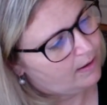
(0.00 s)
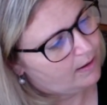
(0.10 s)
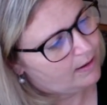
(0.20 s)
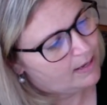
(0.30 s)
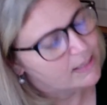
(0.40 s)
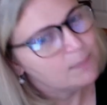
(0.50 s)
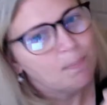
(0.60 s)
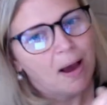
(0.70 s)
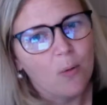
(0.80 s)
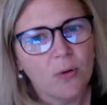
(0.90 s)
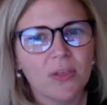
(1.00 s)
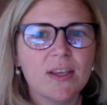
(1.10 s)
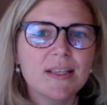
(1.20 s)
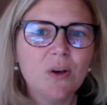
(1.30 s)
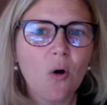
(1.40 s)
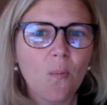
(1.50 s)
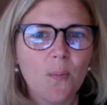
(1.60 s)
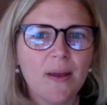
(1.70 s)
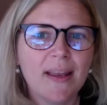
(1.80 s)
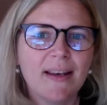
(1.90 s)
His mouth is
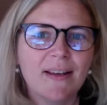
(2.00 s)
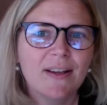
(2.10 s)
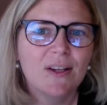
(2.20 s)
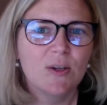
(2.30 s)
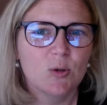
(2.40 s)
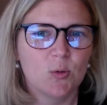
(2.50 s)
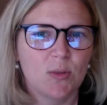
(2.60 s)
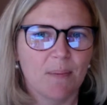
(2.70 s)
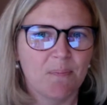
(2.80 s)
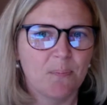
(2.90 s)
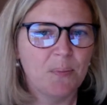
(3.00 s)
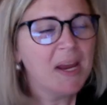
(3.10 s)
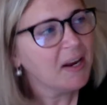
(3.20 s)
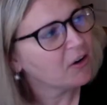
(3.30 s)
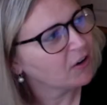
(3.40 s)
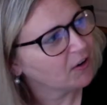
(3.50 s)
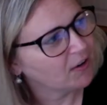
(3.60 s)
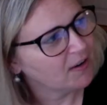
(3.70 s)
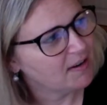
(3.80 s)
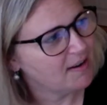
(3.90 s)
open to the
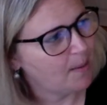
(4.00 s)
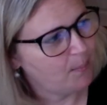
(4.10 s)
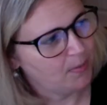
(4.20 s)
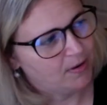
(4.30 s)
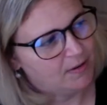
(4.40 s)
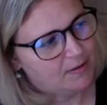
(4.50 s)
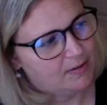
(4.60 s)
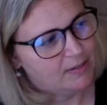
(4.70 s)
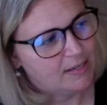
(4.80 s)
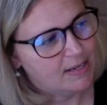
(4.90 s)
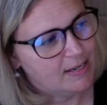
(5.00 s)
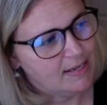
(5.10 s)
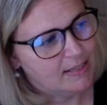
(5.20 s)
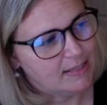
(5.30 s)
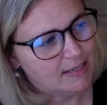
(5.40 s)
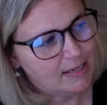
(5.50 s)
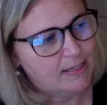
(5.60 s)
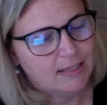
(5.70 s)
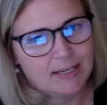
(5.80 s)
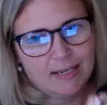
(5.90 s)
bigger number. See, he's
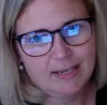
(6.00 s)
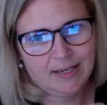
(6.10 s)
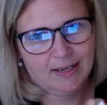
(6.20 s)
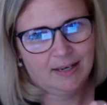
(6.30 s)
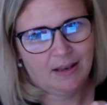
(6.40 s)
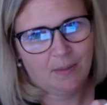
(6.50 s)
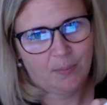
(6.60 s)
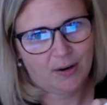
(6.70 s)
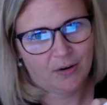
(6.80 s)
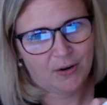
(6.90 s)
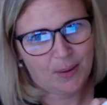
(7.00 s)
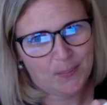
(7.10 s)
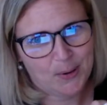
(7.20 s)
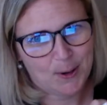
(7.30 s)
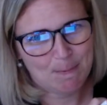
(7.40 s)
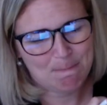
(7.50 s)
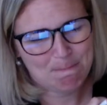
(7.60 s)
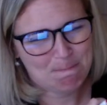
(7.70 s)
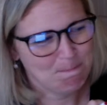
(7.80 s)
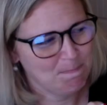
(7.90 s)
eating the bigger number.
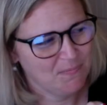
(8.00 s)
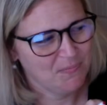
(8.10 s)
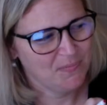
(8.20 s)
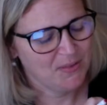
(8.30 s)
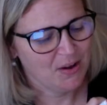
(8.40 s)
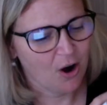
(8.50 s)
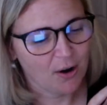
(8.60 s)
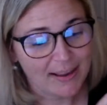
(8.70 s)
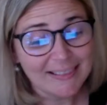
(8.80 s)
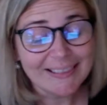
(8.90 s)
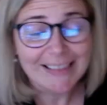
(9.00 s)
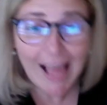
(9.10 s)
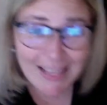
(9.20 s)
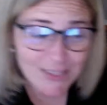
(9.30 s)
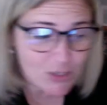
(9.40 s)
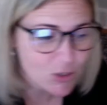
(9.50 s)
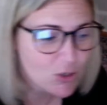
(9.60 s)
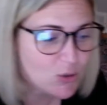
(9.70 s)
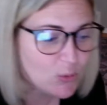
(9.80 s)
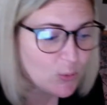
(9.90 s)
All right, let's
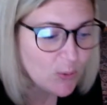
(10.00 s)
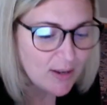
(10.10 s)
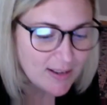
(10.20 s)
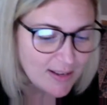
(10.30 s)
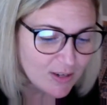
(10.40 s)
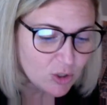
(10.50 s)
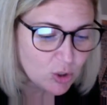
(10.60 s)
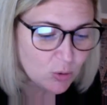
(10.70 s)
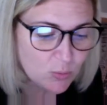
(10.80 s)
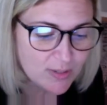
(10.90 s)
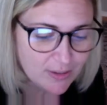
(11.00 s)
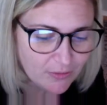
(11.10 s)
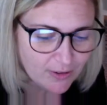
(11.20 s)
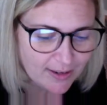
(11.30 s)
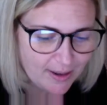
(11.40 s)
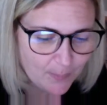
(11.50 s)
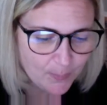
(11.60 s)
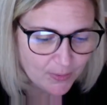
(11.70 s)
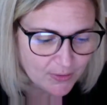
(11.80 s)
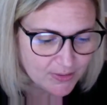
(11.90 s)
do two different
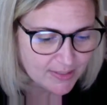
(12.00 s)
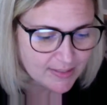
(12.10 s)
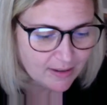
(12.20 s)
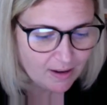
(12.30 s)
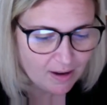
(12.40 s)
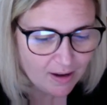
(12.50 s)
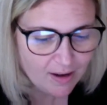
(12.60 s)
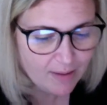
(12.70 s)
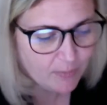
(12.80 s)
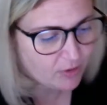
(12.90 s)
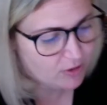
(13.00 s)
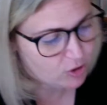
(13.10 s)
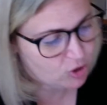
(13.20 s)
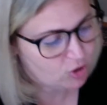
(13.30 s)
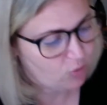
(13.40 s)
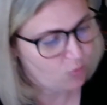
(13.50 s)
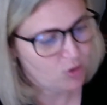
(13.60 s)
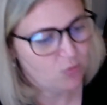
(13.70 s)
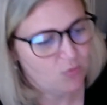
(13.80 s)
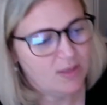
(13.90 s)
numbers. I'm going to show
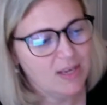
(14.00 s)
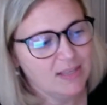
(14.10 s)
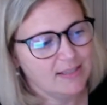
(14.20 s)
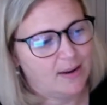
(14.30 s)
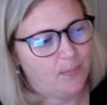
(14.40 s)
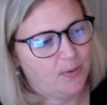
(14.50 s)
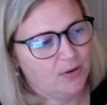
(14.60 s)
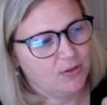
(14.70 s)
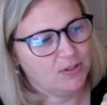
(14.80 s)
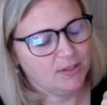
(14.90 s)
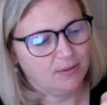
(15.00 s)
you these numbers.